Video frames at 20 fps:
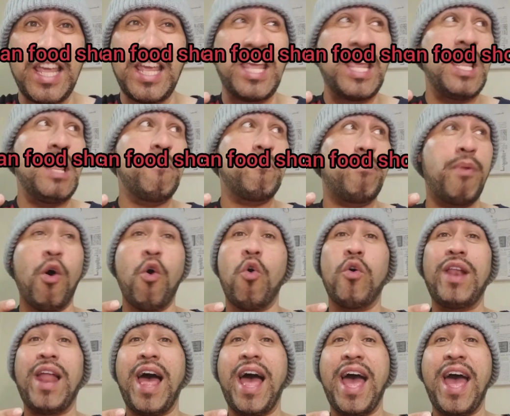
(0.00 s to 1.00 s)

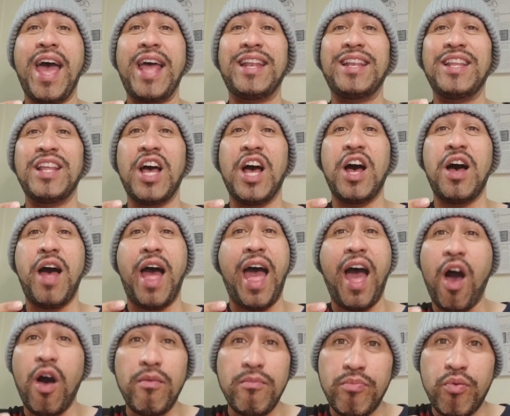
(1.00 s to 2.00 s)
ebola uh,
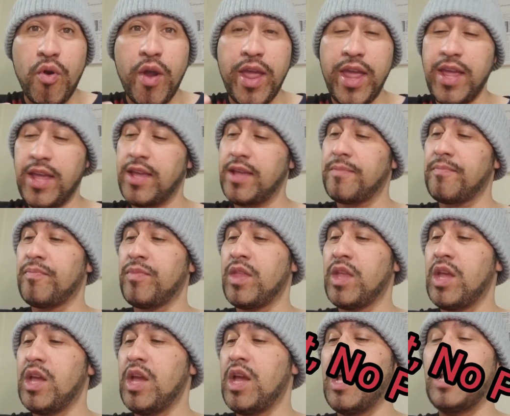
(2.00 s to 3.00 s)
outbreak
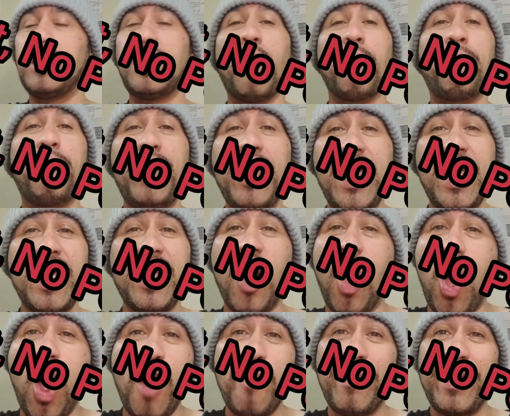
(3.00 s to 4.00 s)
the pig
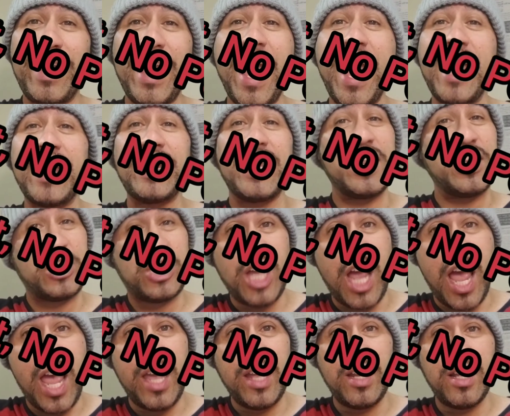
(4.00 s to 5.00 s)
armageddon in
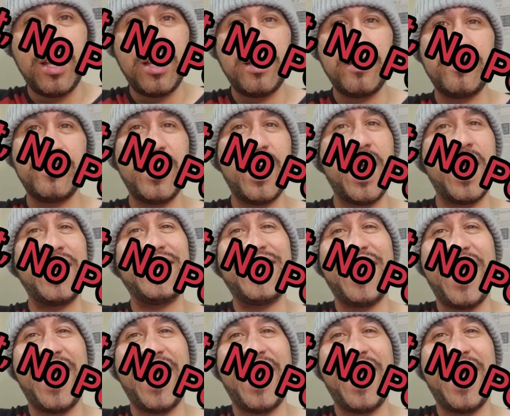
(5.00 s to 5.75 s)
china and